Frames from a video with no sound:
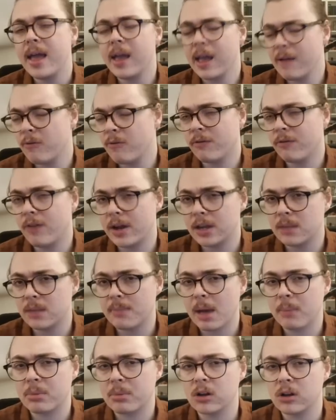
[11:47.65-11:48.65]
If you're finding the
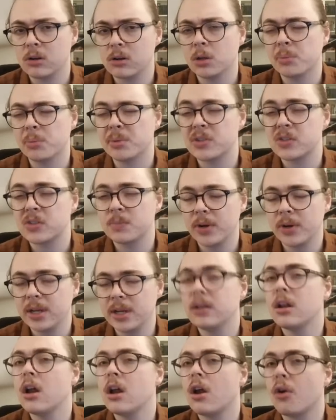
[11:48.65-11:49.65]
map clear a little bit
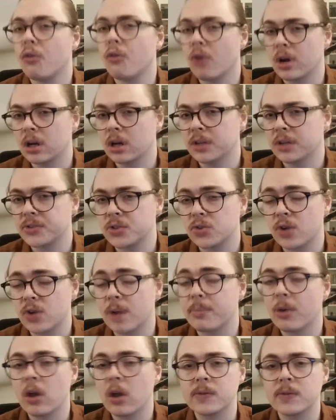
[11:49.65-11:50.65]
spotty, run Cluster
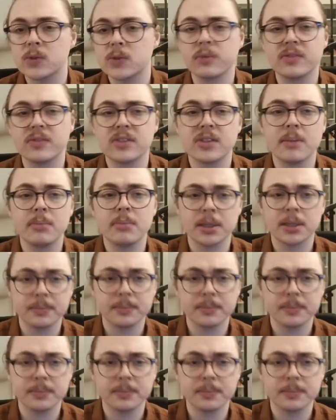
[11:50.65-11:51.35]
Trap over Swift Assembly.